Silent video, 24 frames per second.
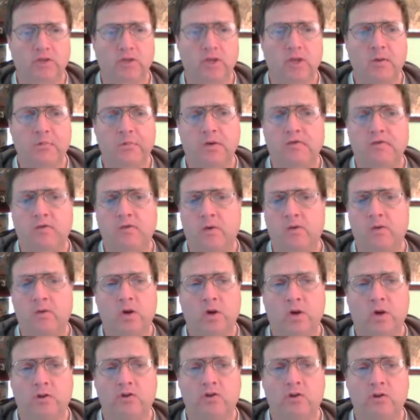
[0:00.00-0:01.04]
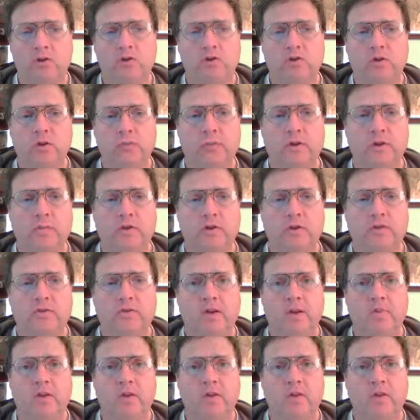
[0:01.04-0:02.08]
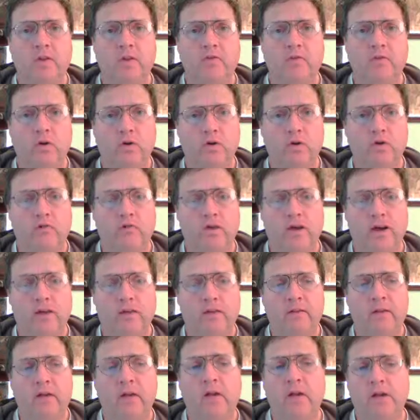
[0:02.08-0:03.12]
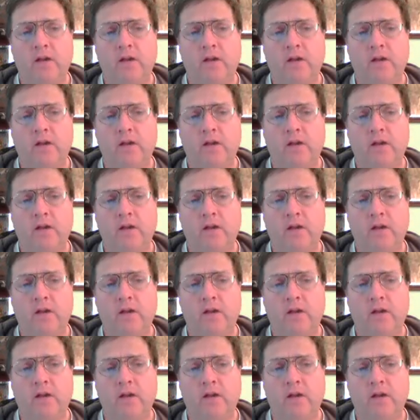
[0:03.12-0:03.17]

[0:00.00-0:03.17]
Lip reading: A couple of phone calls and you should be able to come up with a voter file.